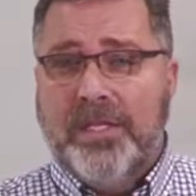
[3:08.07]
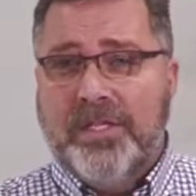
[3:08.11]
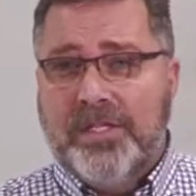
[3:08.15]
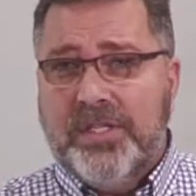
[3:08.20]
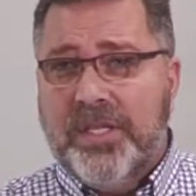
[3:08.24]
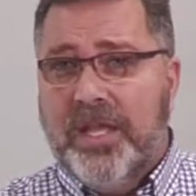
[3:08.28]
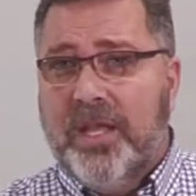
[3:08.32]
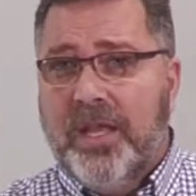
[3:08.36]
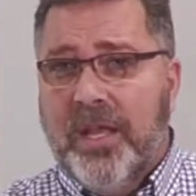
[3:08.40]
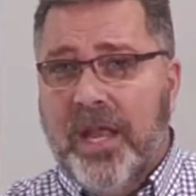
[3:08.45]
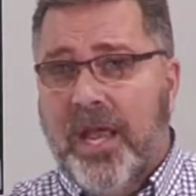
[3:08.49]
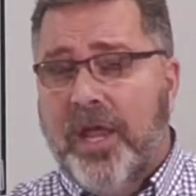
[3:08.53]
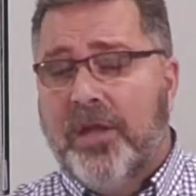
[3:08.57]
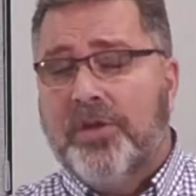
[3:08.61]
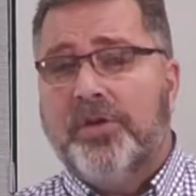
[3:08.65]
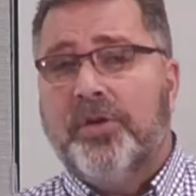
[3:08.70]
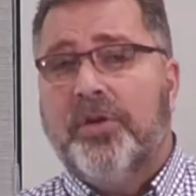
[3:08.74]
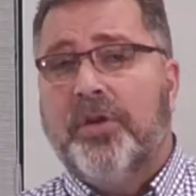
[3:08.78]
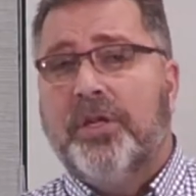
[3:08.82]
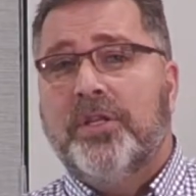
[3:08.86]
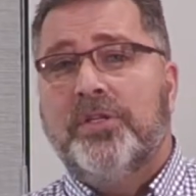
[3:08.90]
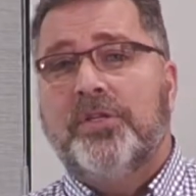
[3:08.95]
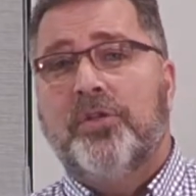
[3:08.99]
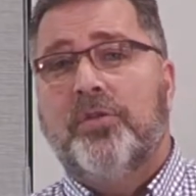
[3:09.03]
sin
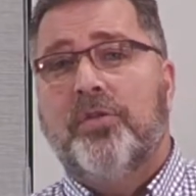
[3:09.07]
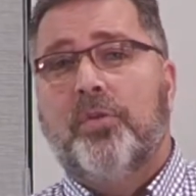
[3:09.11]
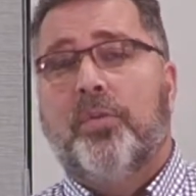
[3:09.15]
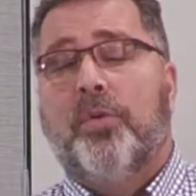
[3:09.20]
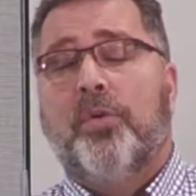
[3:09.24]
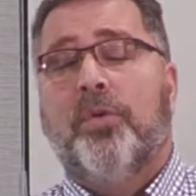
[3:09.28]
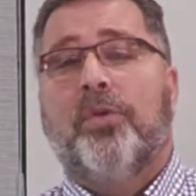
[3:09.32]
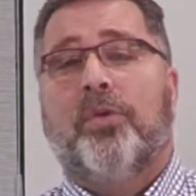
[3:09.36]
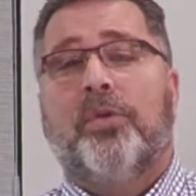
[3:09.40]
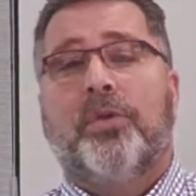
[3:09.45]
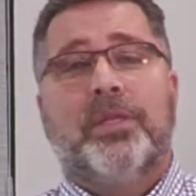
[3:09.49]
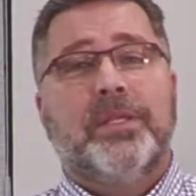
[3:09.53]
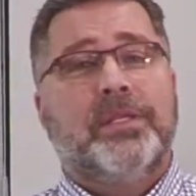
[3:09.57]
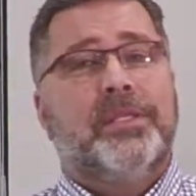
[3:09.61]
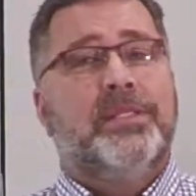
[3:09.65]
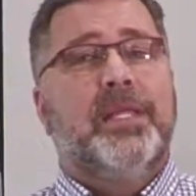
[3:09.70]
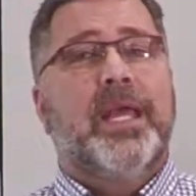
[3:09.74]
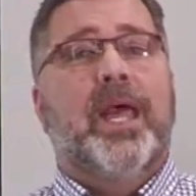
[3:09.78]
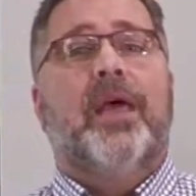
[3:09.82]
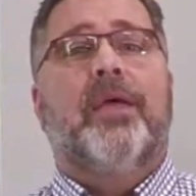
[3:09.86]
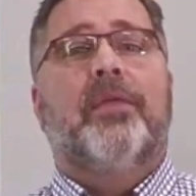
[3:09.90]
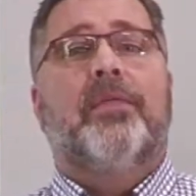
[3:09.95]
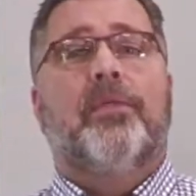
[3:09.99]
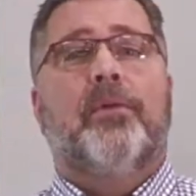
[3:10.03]
entered into the world and
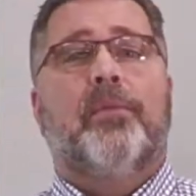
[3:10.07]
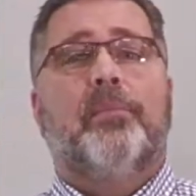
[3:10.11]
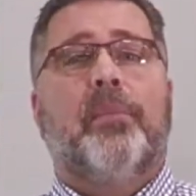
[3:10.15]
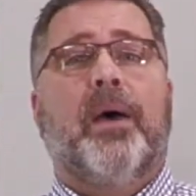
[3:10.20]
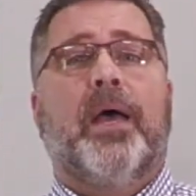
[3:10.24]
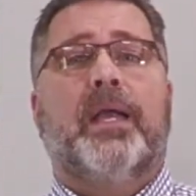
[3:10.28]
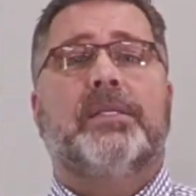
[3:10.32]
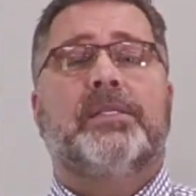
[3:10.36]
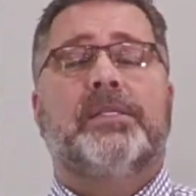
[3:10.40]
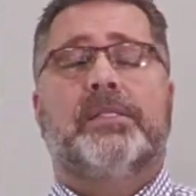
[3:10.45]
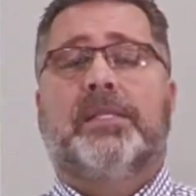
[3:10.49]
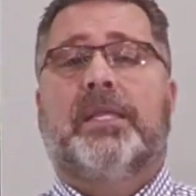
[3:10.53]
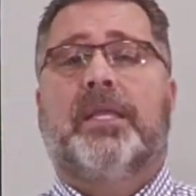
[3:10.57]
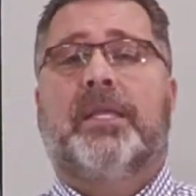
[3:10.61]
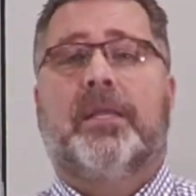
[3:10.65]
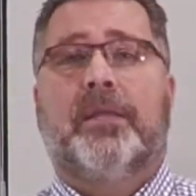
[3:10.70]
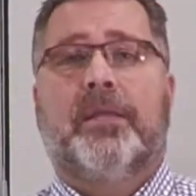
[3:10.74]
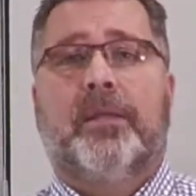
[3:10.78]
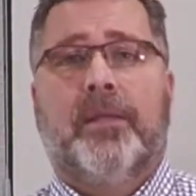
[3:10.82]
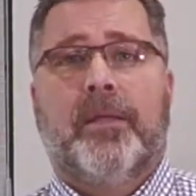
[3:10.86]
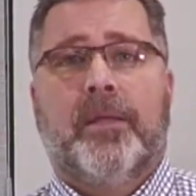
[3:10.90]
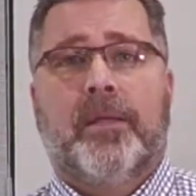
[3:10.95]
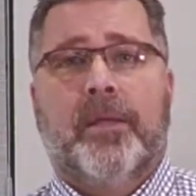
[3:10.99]
death by sin.